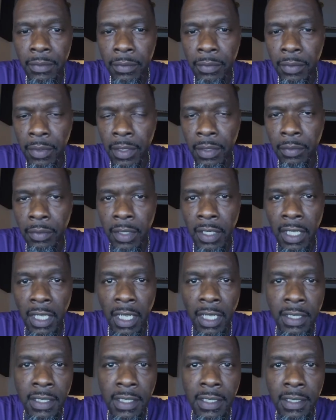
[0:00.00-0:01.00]

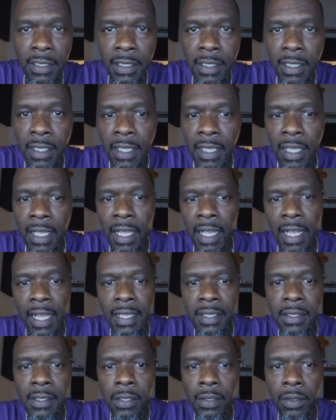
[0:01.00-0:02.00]
reluctant
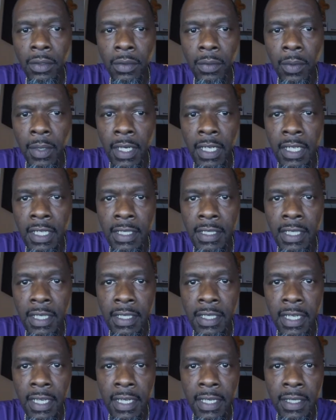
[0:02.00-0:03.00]
as to what it is
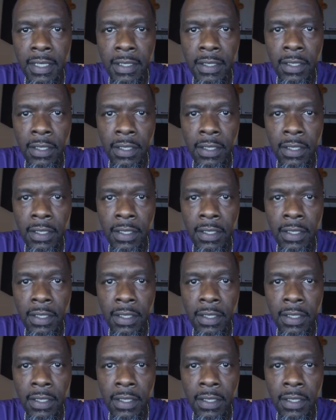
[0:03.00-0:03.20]
that they